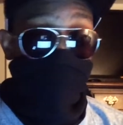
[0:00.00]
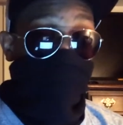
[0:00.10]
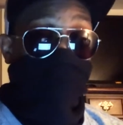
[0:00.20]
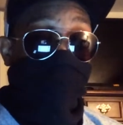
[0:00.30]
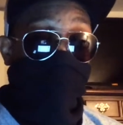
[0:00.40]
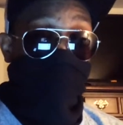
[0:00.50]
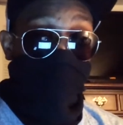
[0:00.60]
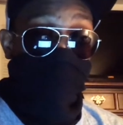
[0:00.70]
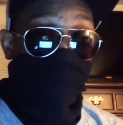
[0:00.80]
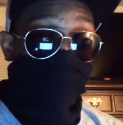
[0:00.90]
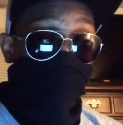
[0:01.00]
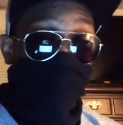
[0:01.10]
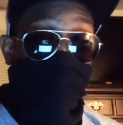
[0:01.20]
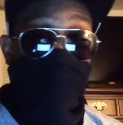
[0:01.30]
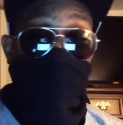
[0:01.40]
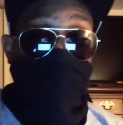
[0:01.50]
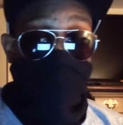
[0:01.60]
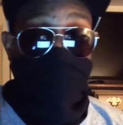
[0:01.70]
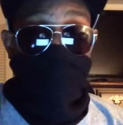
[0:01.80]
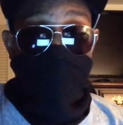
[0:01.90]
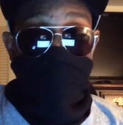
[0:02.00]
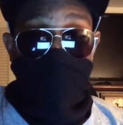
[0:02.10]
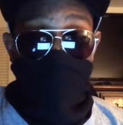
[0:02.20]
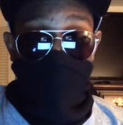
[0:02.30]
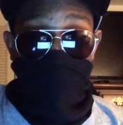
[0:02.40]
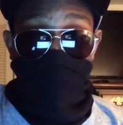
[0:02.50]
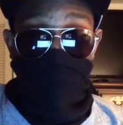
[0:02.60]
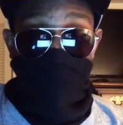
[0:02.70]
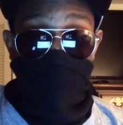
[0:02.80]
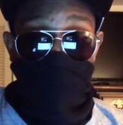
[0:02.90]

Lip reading: things about being human. We're all,